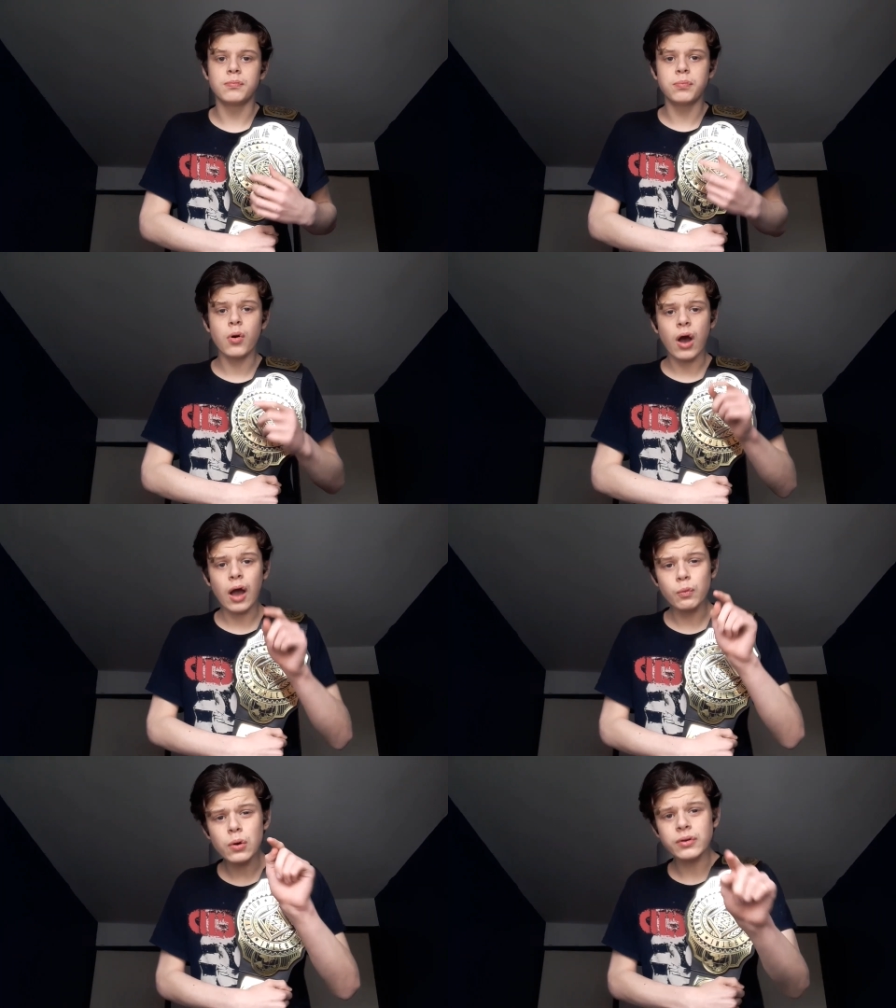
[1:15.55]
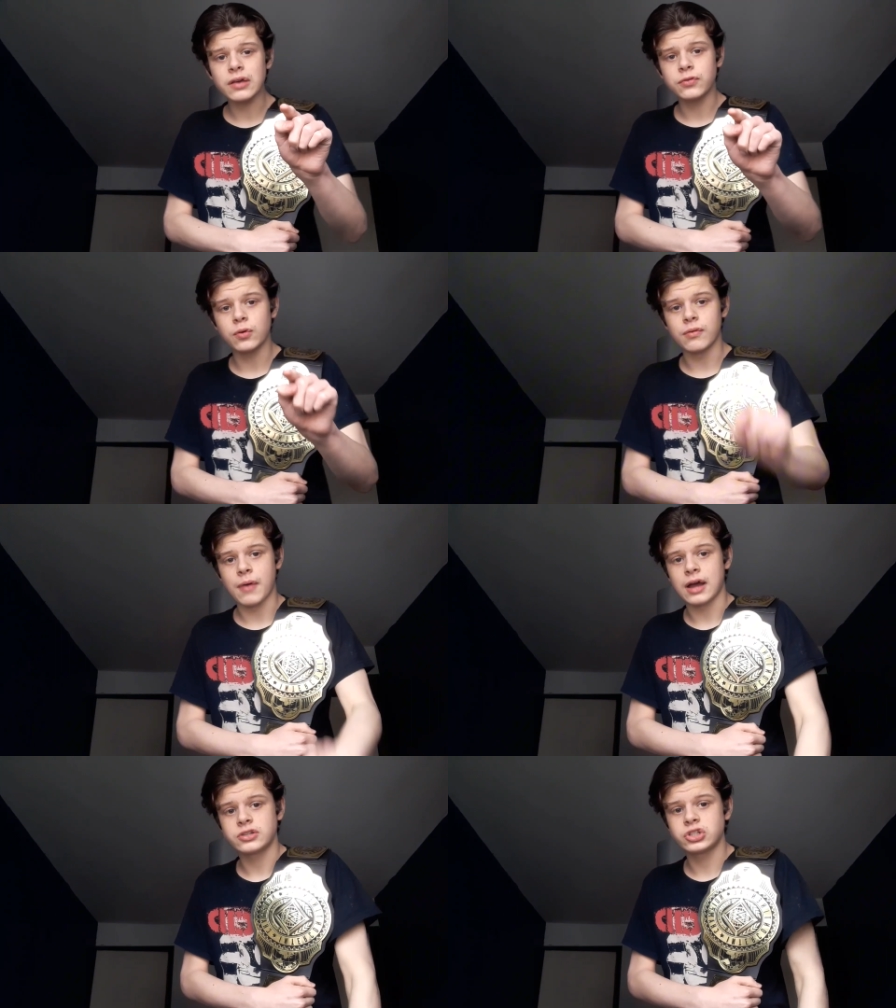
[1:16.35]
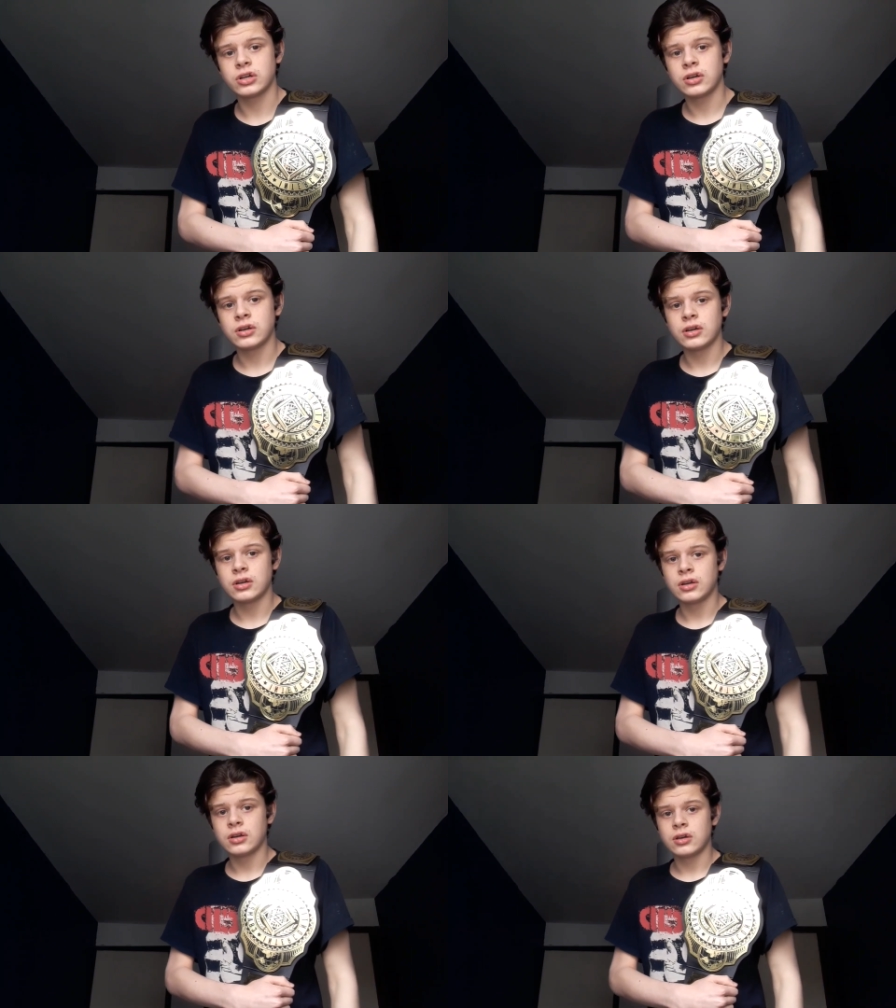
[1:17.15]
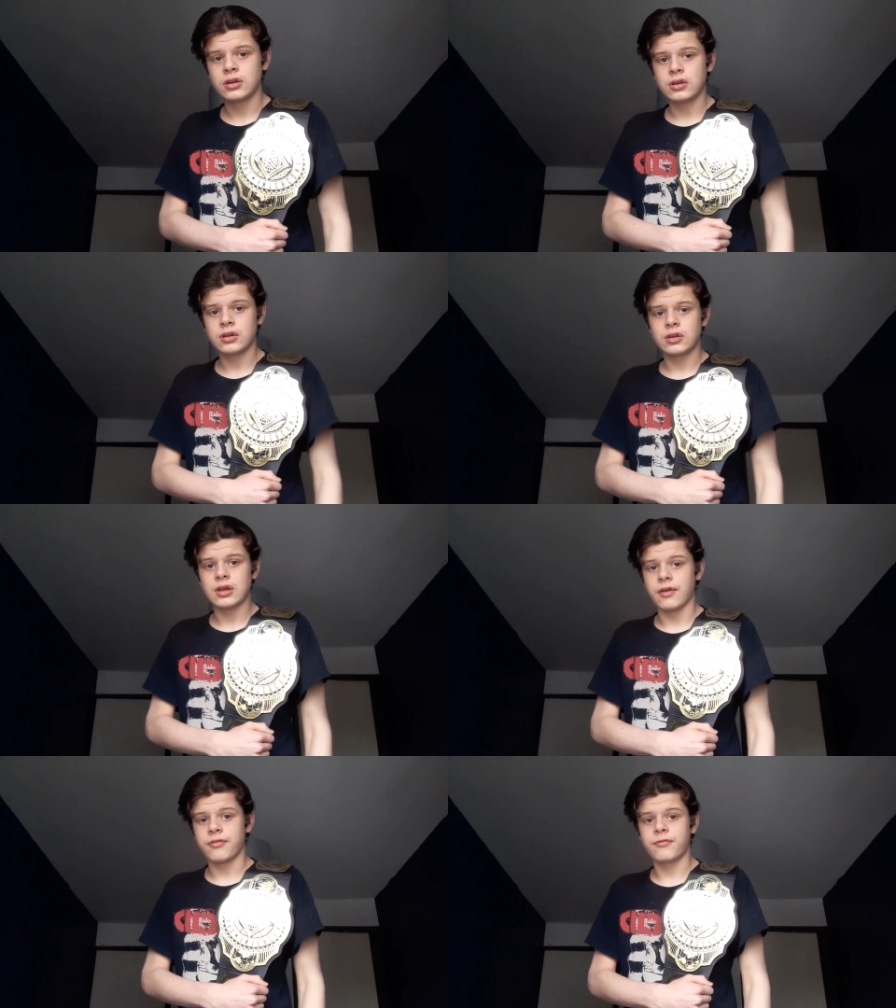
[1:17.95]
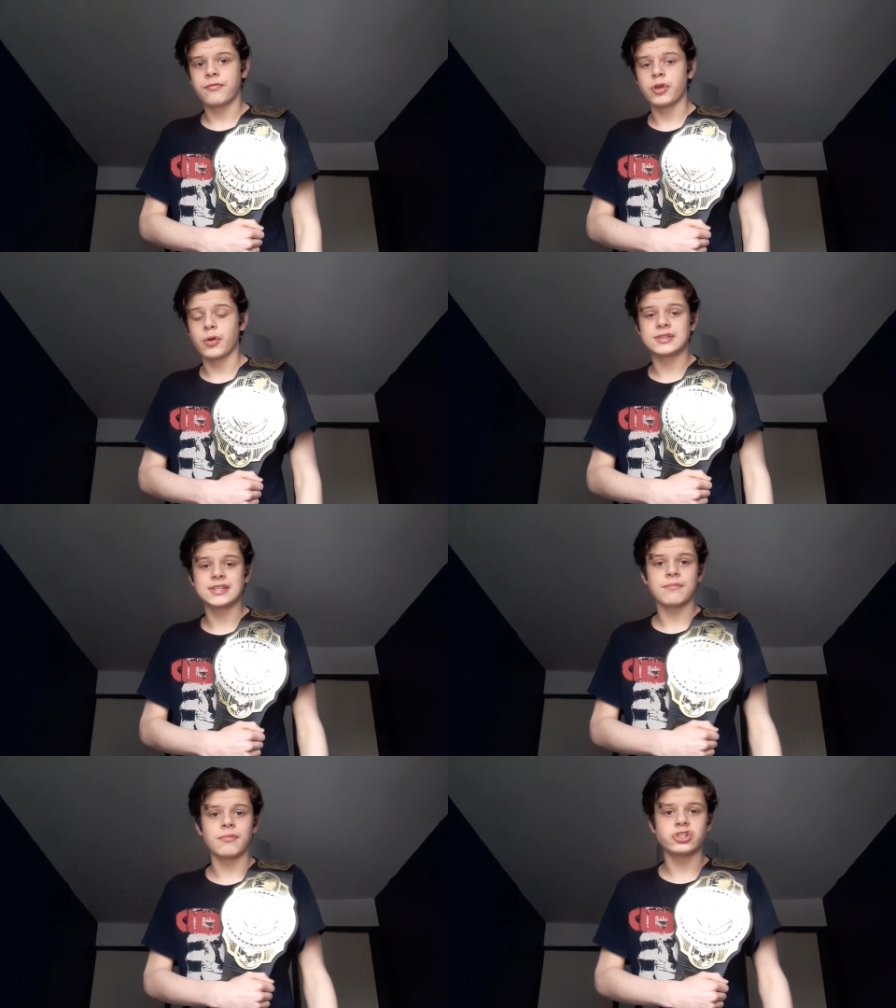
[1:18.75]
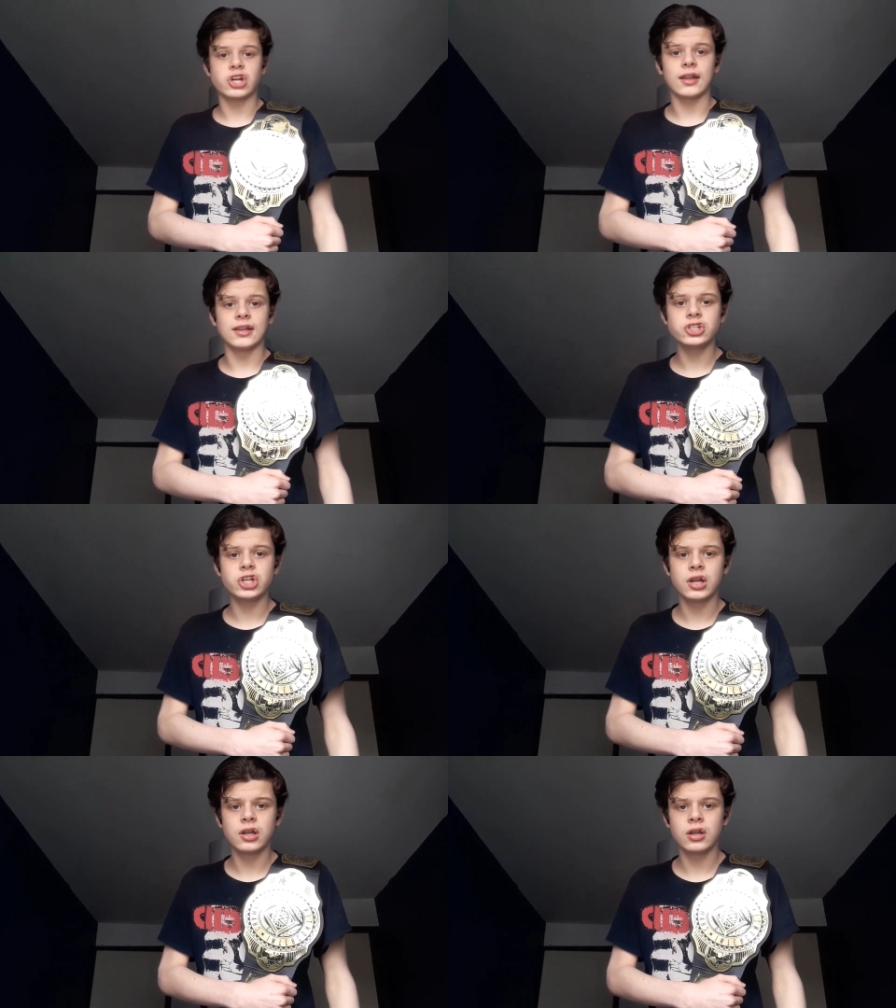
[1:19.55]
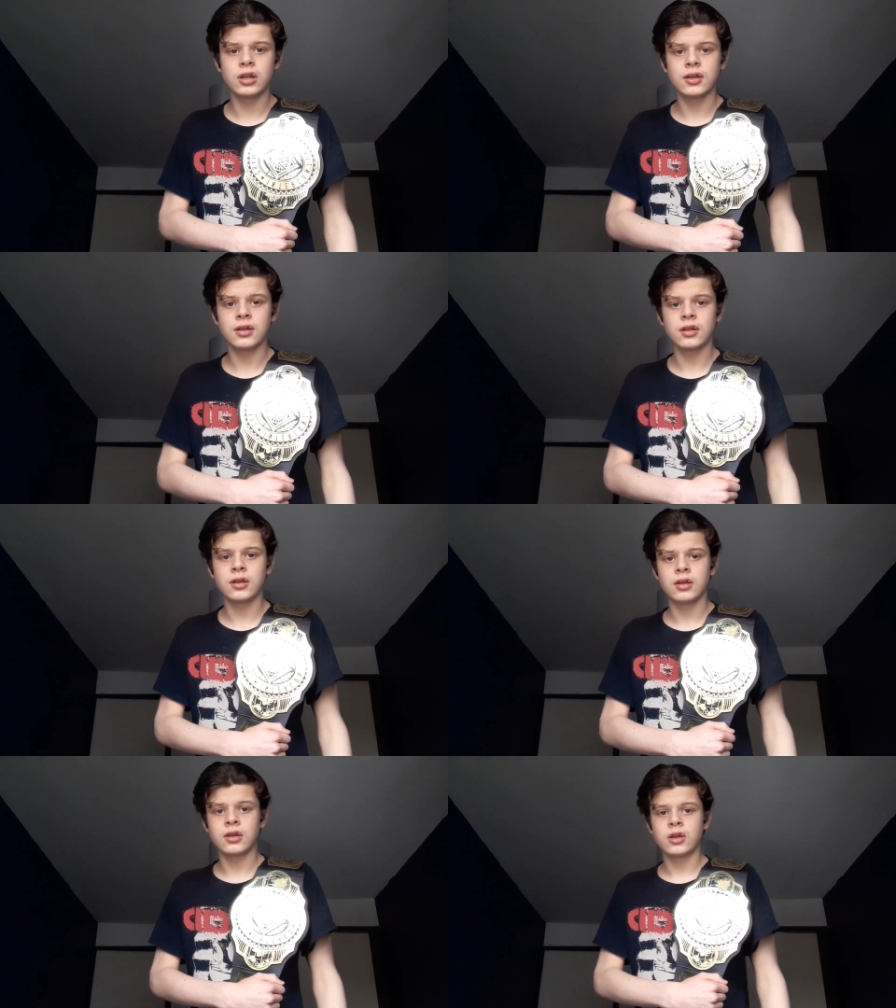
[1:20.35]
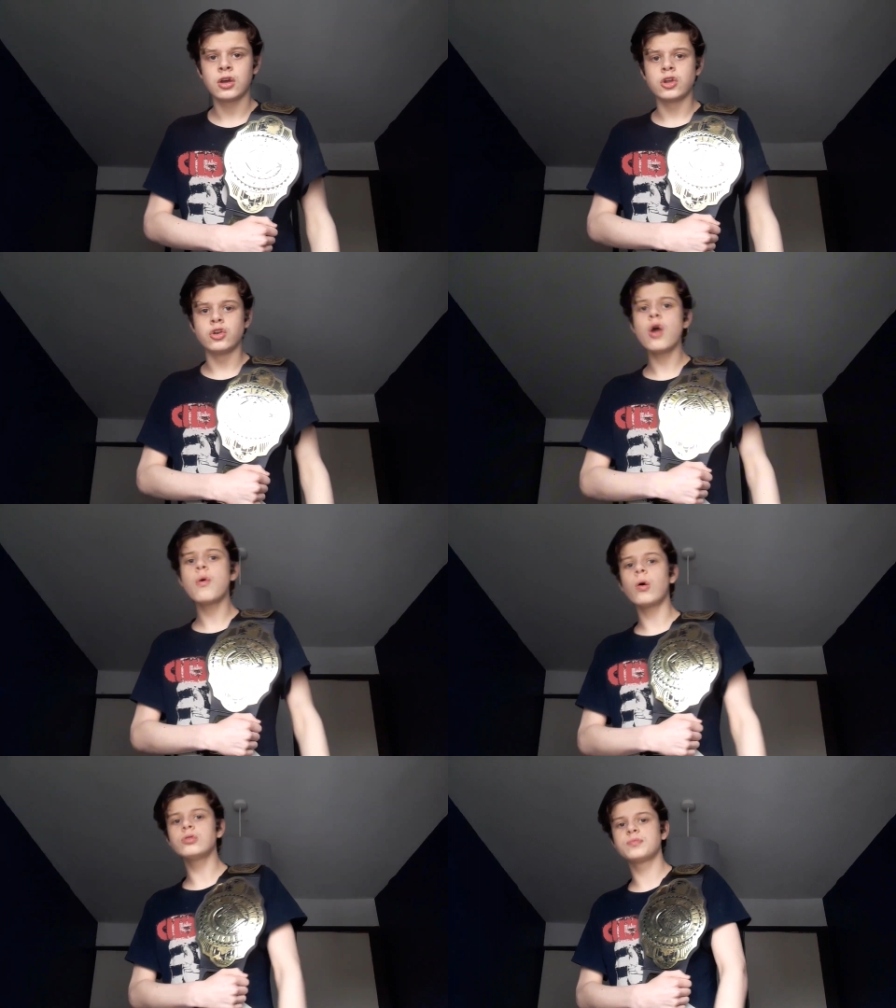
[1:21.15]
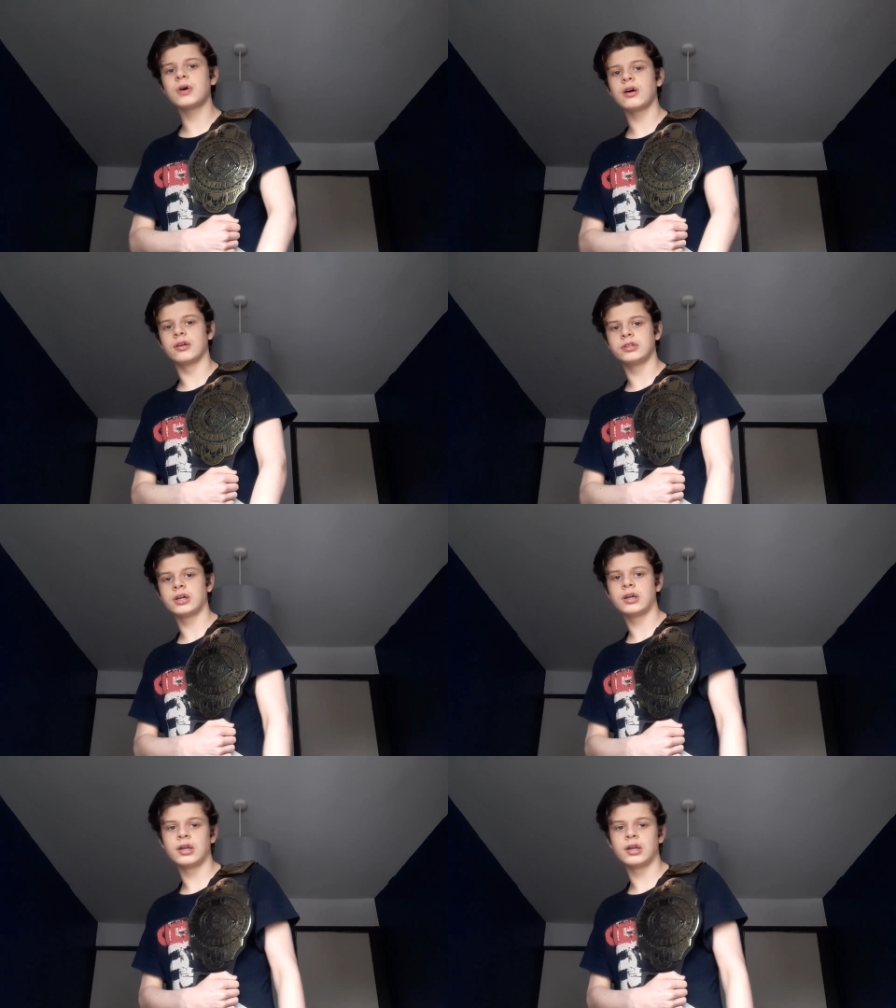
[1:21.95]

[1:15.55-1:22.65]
But I will give you a match if you accept my challenge. No holds barred.